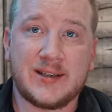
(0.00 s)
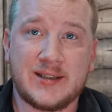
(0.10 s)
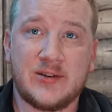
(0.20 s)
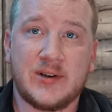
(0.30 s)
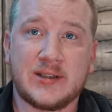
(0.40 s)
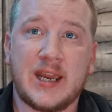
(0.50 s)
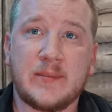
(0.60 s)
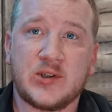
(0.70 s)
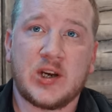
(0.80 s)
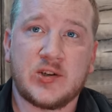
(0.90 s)
a serious
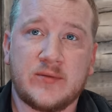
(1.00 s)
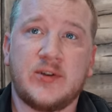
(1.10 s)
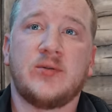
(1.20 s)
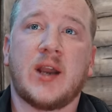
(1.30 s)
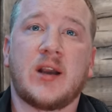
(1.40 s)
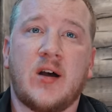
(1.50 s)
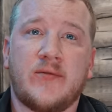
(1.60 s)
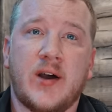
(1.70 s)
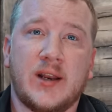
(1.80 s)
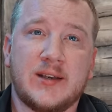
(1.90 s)
game changer for UK car
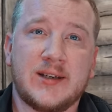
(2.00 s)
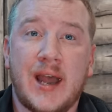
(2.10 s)
finance,